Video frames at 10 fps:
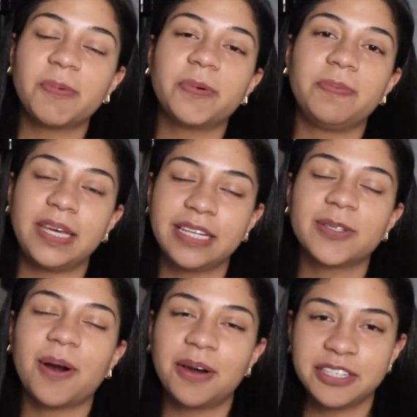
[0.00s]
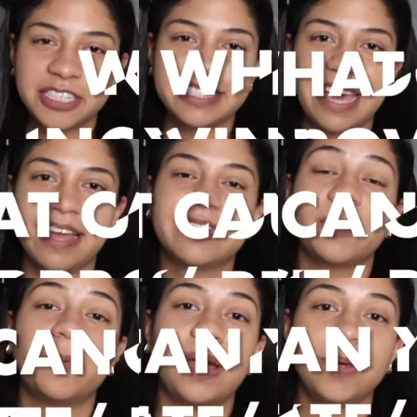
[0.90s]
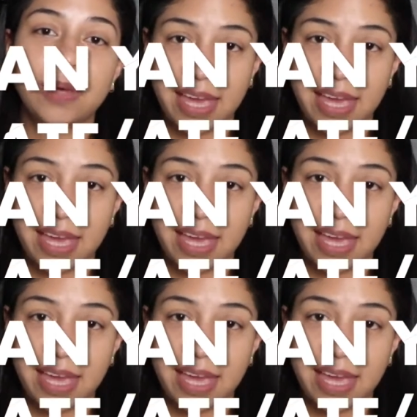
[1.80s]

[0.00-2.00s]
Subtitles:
would be to understand what you